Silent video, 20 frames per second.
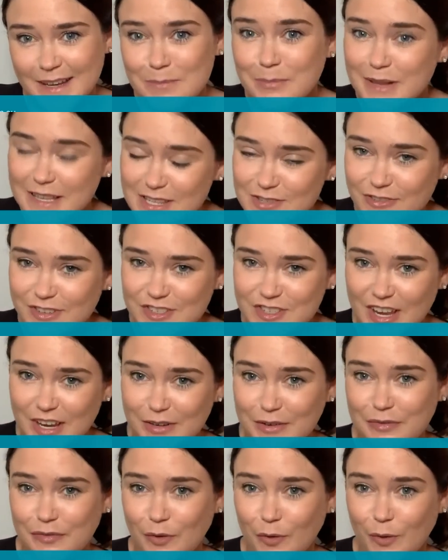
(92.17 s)
Please reach
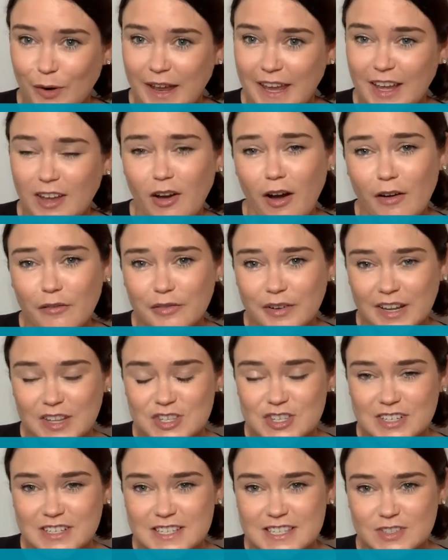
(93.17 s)
out for a
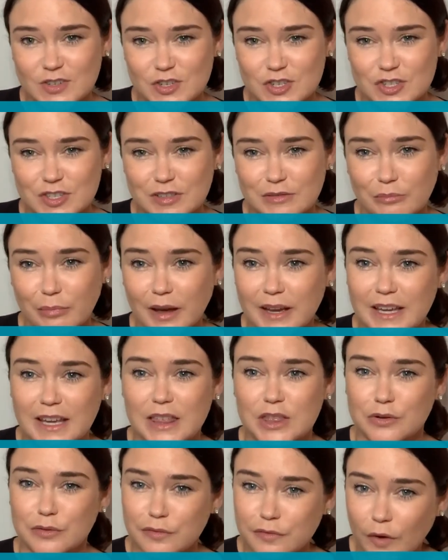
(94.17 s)
confidential discussion by
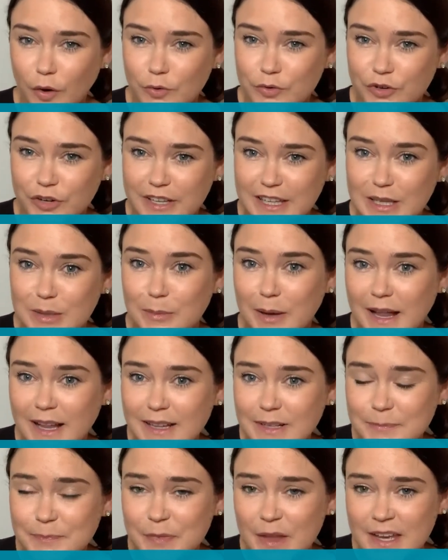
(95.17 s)
either phone or
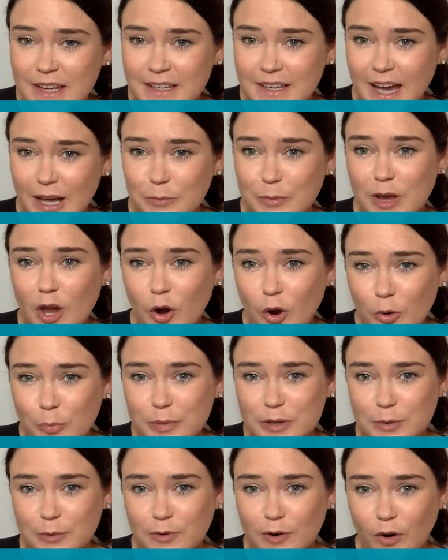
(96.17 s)
email, and we hope
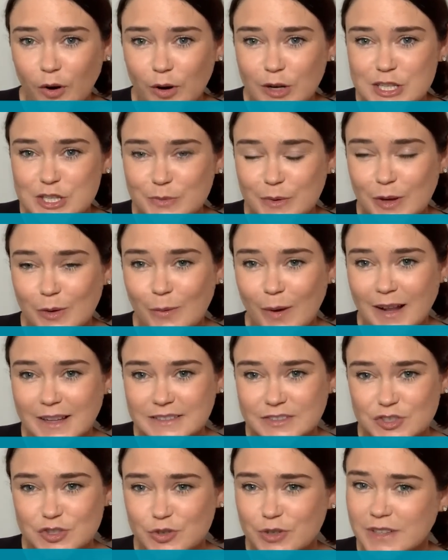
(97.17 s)
you are all doing
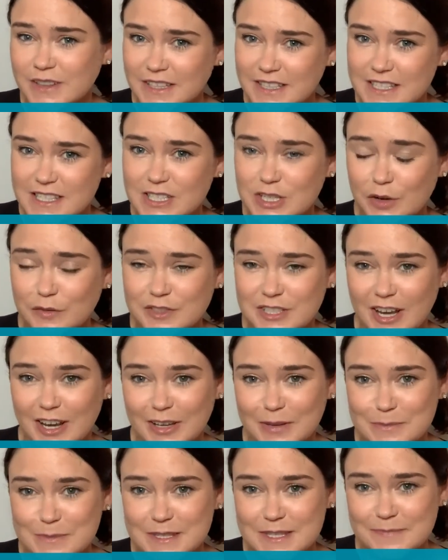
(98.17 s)
well during these tough
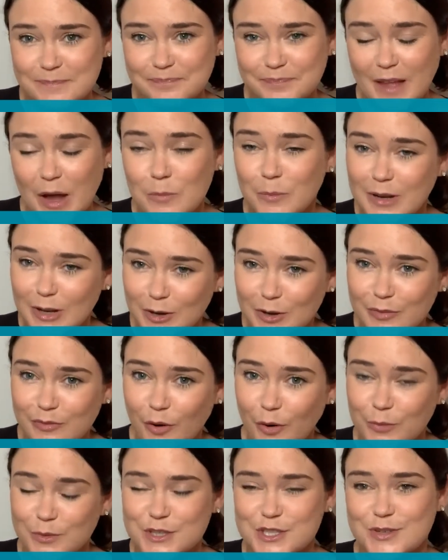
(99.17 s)
times, and we look
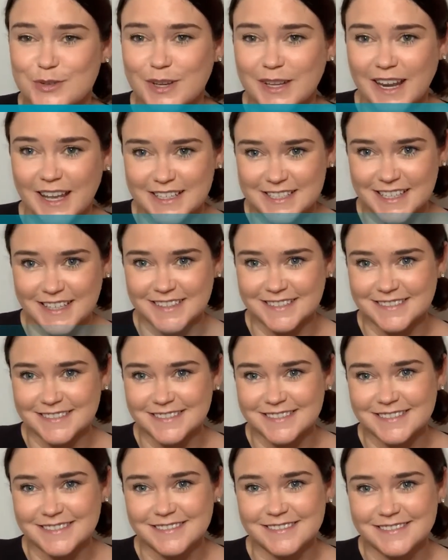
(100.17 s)
forward to connecting.
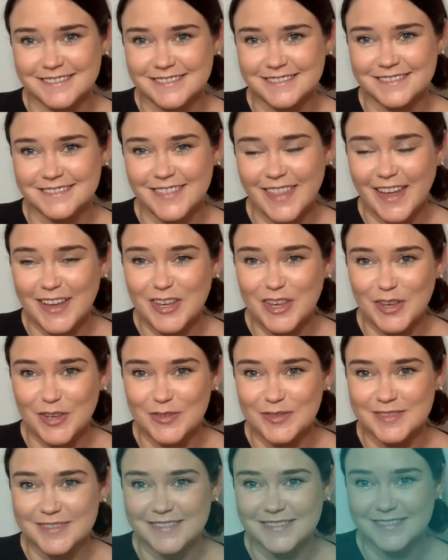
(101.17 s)
Thank
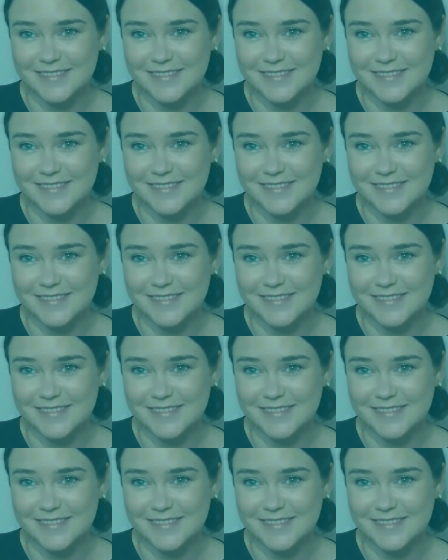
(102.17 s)
you.